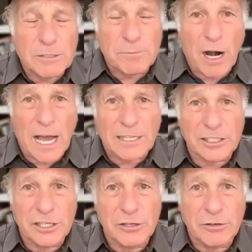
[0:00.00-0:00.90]

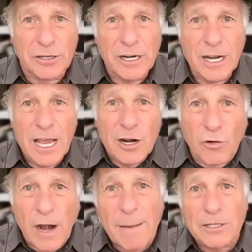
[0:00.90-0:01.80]
prosecutor
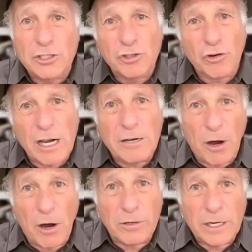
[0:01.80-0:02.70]
grab a drug
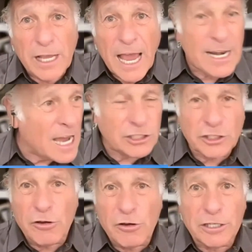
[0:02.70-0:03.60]
boat and not
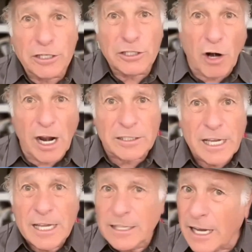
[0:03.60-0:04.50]
show you the
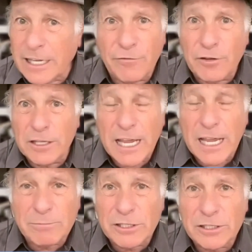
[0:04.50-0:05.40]
drugs, not give you the
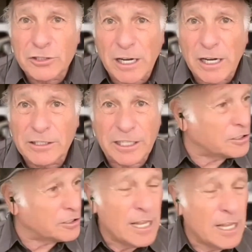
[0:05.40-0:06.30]
names of the drug
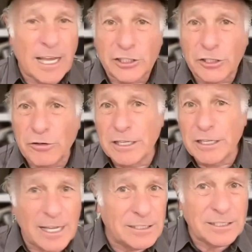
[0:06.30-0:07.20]
dealers, not show you the
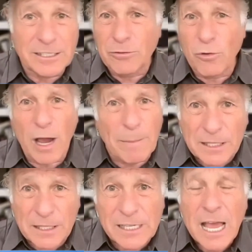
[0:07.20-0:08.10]
guns and the
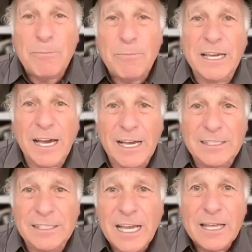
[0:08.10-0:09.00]
weapons?
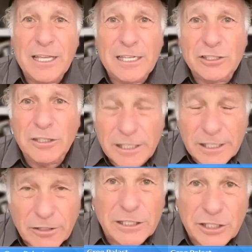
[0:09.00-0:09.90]
Because these are
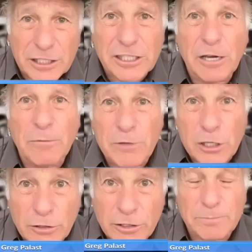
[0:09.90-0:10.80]
literally just
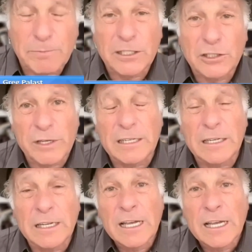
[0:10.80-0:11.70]
commuters
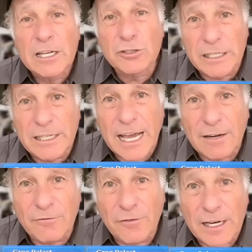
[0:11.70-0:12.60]
between Trinidad
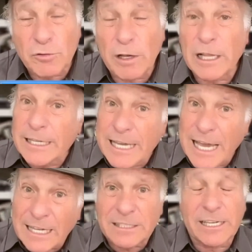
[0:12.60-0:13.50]
and Venezuela.
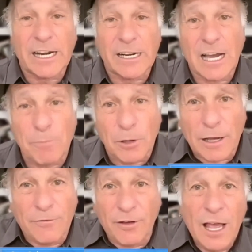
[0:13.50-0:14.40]
Yes, they got a couple
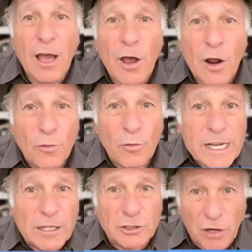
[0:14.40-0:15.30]
of
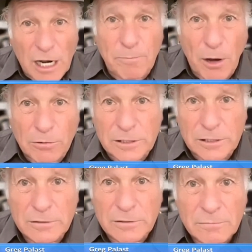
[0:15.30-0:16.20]
real drug
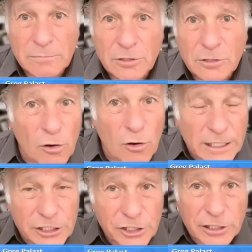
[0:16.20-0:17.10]
boats, no
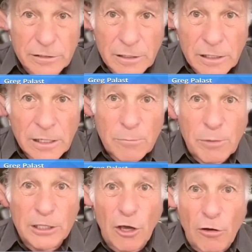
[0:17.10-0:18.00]
question.
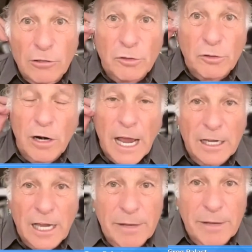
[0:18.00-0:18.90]
But those were
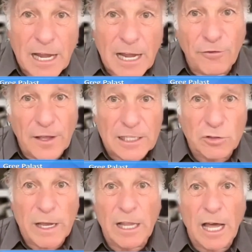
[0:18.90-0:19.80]
coming out of
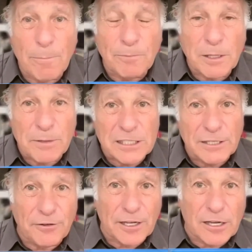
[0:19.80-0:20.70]
Venezuela up the
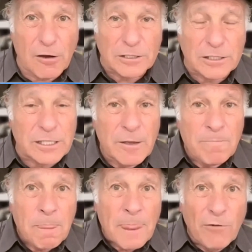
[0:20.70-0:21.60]
Pacific coast.
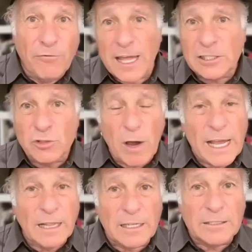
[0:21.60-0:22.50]

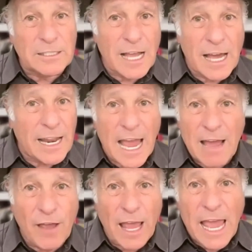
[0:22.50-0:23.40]
Venezuela does not
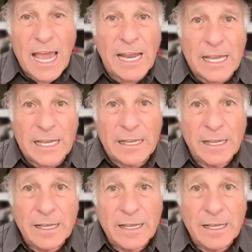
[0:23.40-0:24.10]
have any